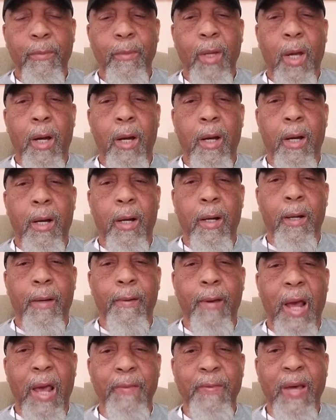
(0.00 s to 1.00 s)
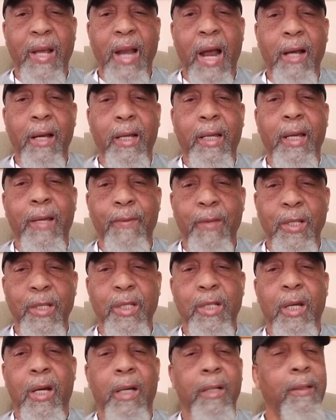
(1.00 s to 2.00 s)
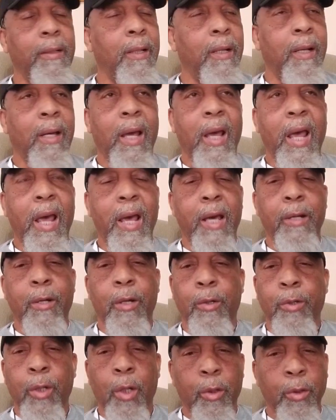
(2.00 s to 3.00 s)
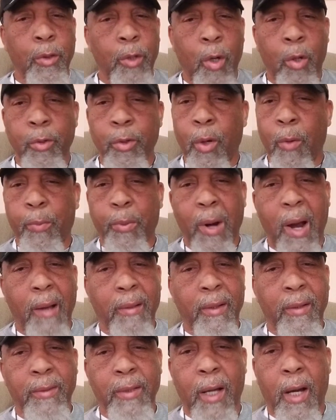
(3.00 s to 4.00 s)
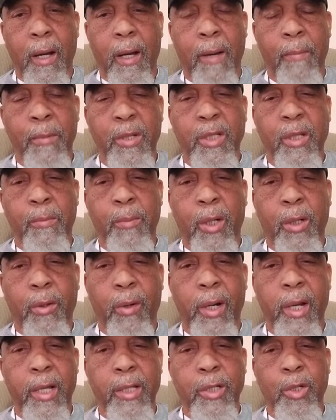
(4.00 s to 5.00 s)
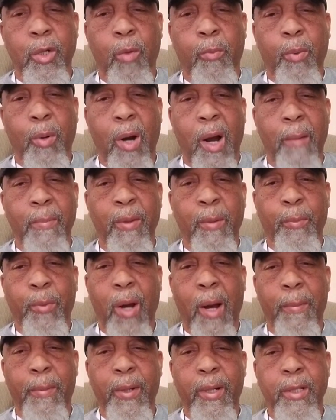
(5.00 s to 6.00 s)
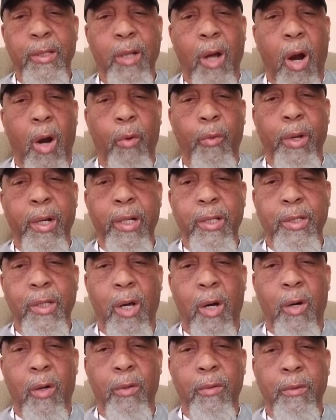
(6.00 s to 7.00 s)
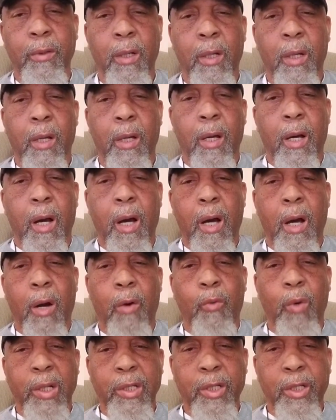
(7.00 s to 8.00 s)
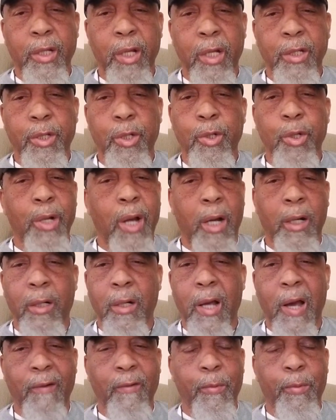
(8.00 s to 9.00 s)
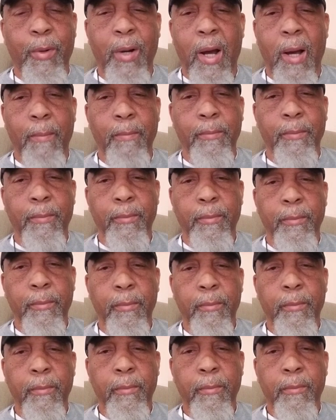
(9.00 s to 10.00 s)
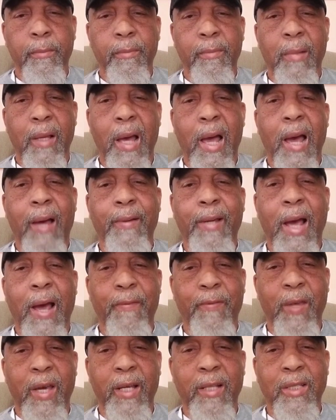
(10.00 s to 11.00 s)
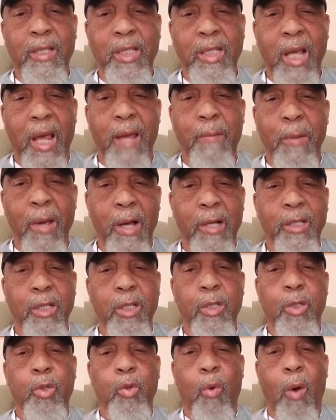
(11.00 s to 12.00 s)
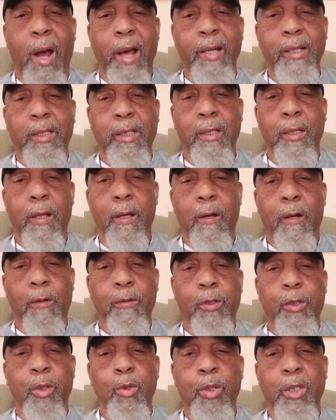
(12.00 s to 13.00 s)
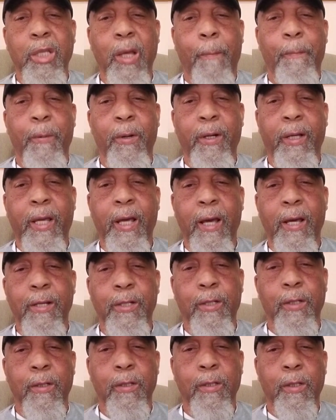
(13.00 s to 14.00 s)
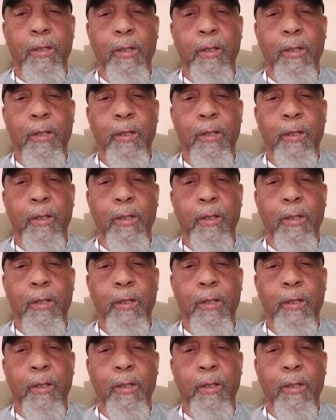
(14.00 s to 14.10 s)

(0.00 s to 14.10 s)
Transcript: and that I could get this done. And no problems, Mr. McCray. It's no problem. The property is already zoned residential. You're not going to have a problem. I got that same answer twice on two separate occasions.